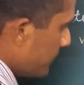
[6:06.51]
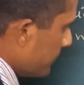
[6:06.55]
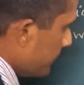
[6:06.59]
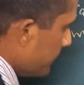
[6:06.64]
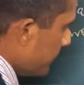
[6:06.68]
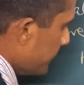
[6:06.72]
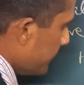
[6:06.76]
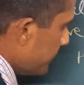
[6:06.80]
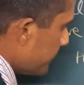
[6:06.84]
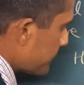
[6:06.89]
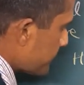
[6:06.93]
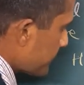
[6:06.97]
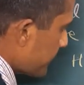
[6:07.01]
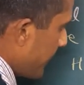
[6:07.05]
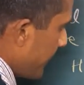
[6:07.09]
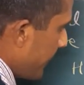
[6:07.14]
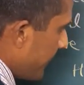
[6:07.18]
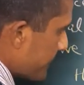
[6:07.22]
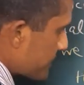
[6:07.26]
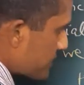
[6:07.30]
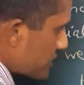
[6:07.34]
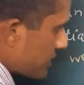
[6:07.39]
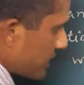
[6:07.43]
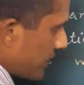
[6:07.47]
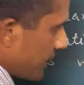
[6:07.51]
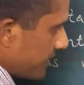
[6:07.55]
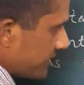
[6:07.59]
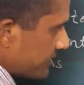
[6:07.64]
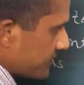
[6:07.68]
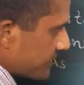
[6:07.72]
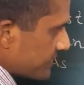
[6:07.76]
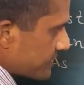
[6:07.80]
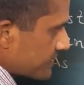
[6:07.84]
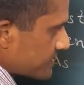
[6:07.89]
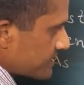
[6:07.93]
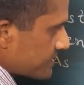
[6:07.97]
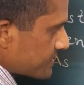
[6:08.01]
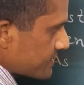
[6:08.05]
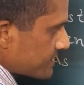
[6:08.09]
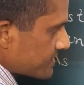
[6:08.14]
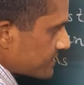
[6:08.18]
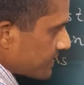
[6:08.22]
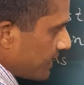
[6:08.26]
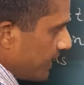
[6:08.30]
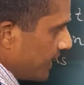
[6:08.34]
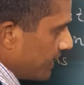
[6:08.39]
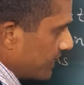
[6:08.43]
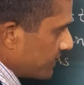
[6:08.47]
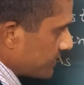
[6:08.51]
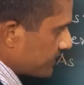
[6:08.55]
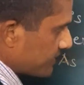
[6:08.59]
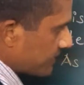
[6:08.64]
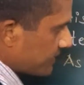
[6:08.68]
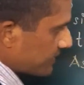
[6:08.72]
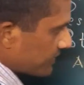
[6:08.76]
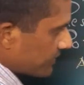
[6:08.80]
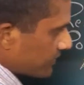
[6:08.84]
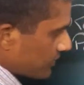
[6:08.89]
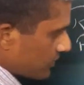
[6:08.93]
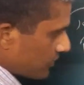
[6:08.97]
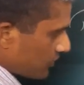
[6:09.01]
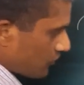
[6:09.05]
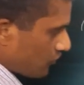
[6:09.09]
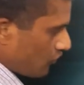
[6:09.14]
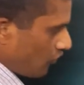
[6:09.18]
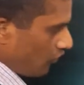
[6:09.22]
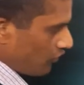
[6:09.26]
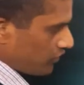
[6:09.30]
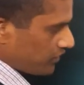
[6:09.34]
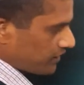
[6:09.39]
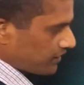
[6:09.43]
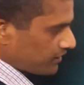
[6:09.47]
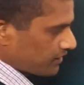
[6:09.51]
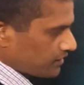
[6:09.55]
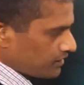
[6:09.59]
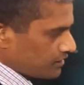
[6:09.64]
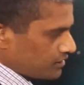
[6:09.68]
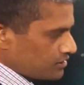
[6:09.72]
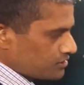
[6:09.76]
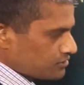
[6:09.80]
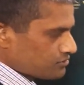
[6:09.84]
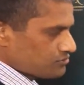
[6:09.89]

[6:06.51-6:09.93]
it's H and this is RT going